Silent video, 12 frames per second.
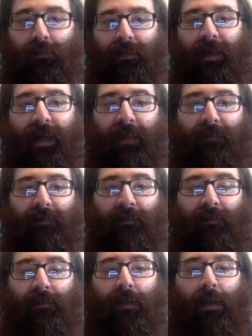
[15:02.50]
at
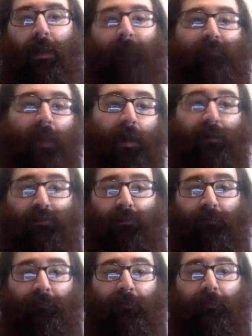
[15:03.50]
the sort
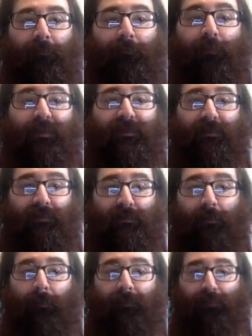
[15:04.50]
of free
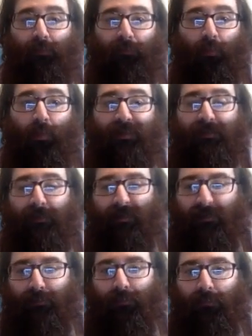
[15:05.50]
systems where there wasn't an
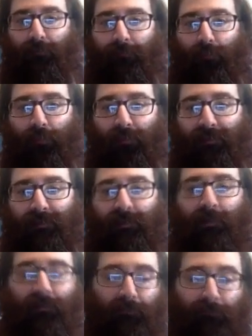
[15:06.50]
external force
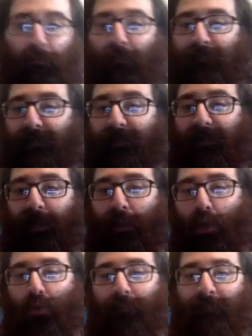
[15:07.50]
involving that
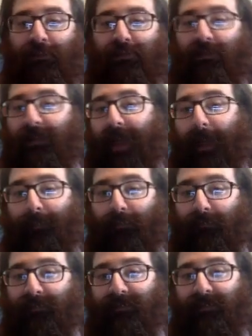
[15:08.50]
coefficient
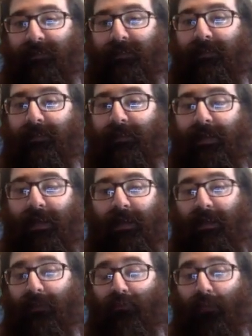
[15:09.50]
capital C
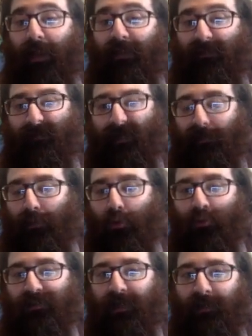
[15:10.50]
and trying to find
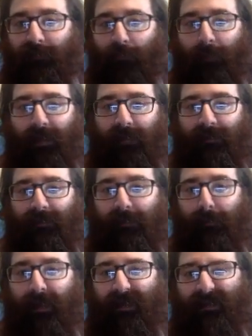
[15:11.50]
cosine of omega t
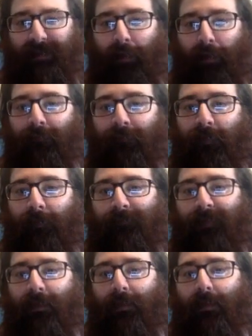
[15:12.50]
minus alpha.
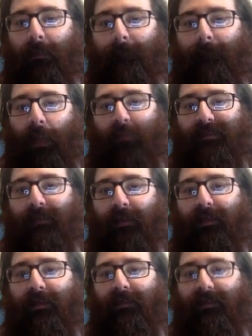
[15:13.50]
But I was
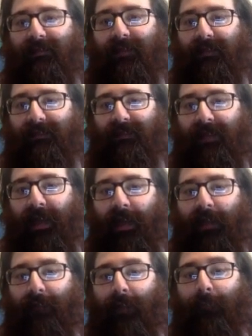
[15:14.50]
lucky in the sense that
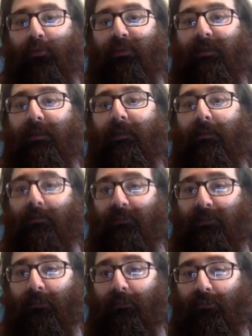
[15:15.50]
in my particular
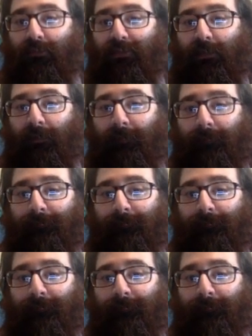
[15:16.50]
solution,